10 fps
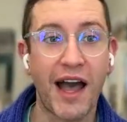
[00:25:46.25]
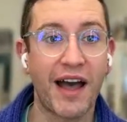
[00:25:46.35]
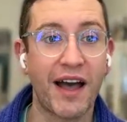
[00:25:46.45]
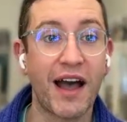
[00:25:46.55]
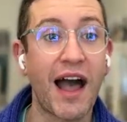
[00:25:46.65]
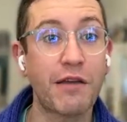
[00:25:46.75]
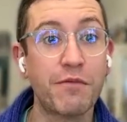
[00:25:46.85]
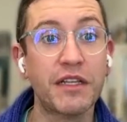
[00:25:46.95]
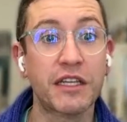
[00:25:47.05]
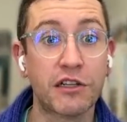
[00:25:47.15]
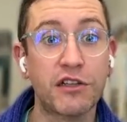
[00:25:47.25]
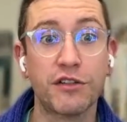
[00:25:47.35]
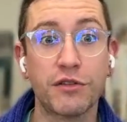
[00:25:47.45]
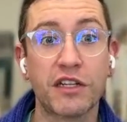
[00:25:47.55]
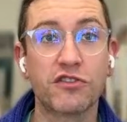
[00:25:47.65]
I will
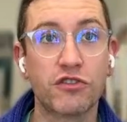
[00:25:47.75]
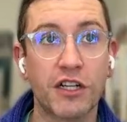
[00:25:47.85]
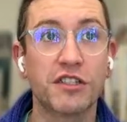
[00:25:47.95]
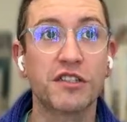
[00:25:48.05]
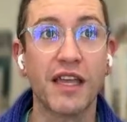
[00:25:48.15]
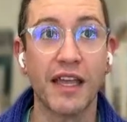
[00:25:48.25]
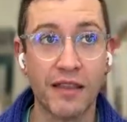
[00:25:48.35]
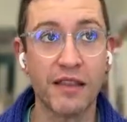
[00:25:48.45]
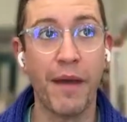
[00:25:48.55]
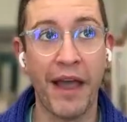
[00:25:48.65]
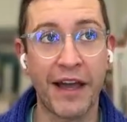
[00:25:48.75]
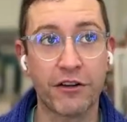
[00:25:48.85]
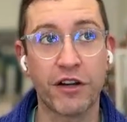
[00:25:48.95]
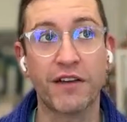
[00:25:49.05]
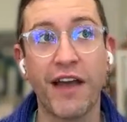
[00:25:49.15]
include instructions in the
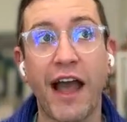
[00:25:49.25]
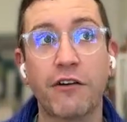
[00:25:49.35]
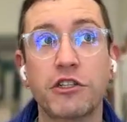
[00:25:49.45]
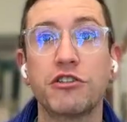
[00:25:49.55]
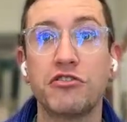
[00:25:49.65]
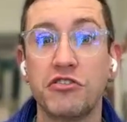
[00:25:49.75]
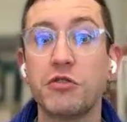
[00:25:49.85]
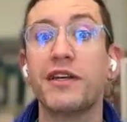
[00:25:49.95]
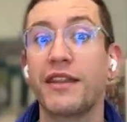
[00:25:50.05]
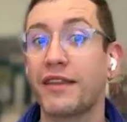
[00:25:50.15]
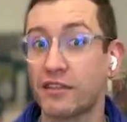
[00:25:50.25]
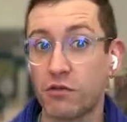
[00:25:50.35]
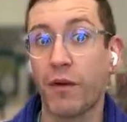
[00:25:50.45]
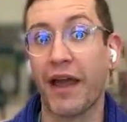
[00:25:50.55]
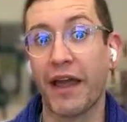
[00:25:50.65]
pattern of how to do it this
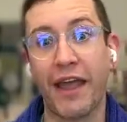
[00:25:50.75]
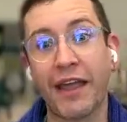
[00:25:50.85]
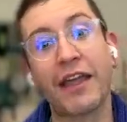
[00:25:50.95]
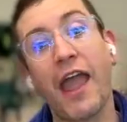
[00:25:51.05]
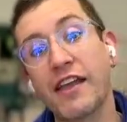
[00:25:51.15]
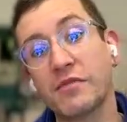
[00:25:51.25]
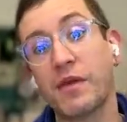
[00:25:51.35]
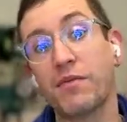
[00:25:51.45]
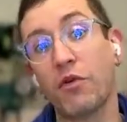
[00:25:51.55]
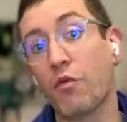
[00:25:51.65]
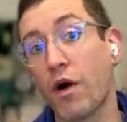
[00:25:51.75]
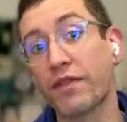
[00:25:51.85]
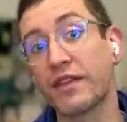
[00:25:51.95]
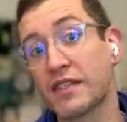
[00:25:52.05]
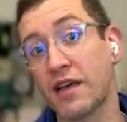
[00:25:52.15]
way in case people want
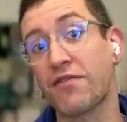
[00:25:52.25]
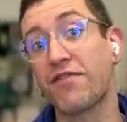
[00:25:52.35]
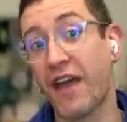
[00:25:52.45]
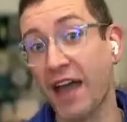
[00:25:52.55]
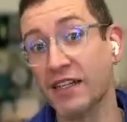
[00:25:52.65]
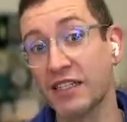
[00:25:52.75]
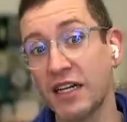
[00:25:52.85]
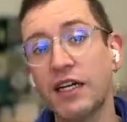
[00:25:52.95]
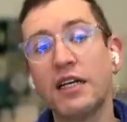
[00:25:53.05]
this effect.